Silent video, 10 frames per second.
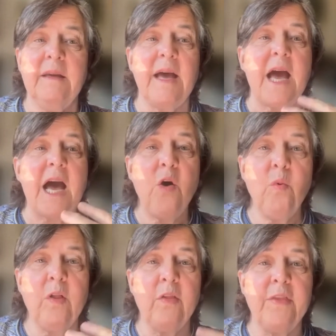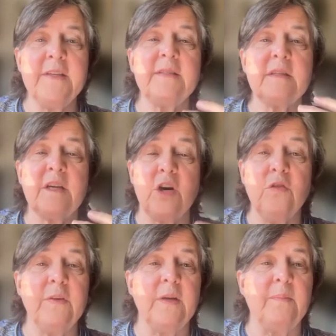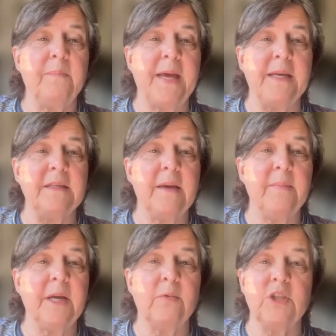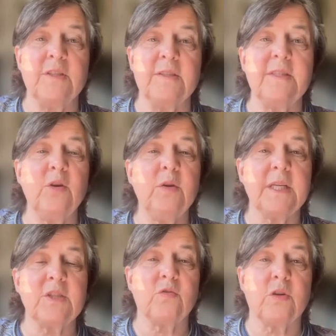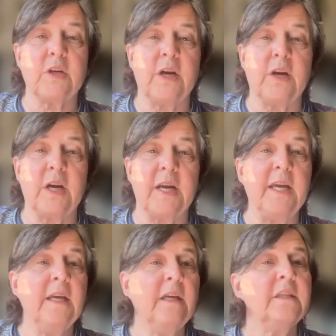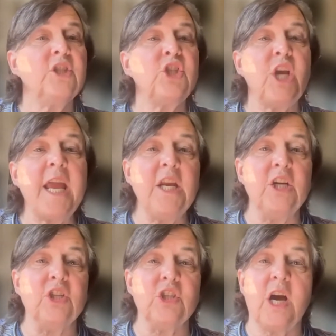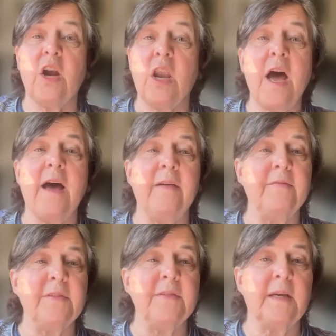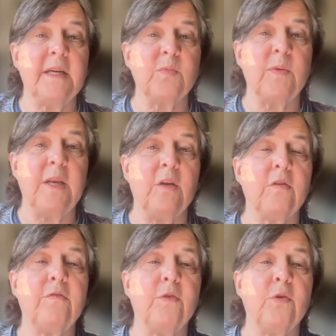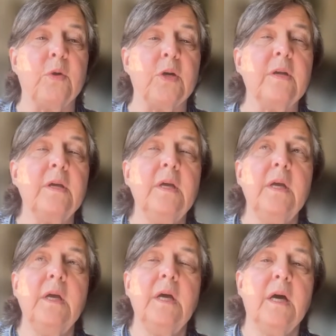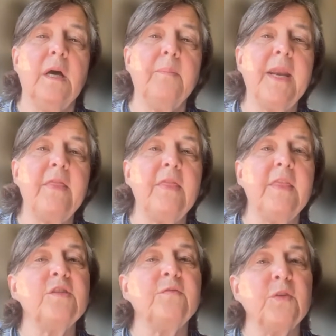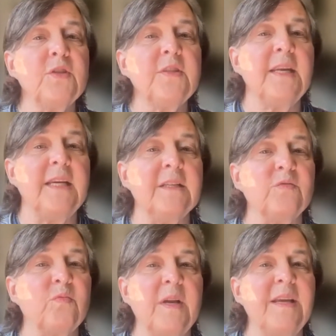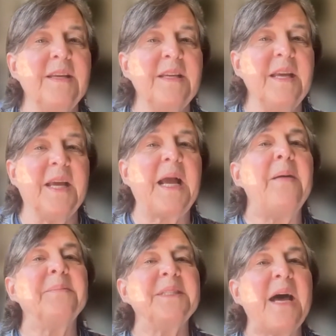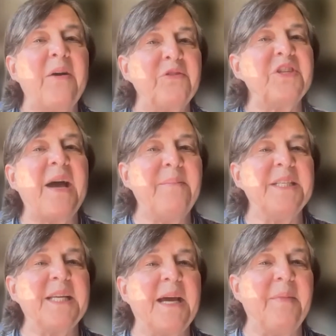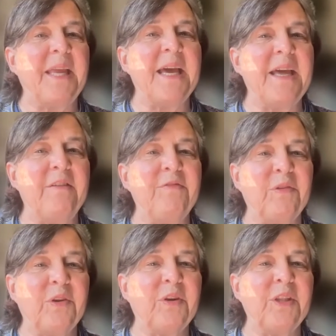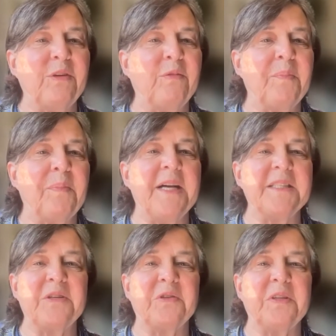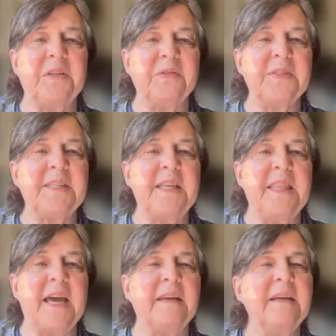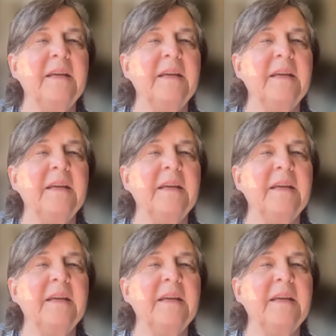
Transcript: How will this COVID pandemic, which is so extraordinary, change our lives as we look forward? But the diversity is, it comes out time and time again. If you look at the repository, you'll see that.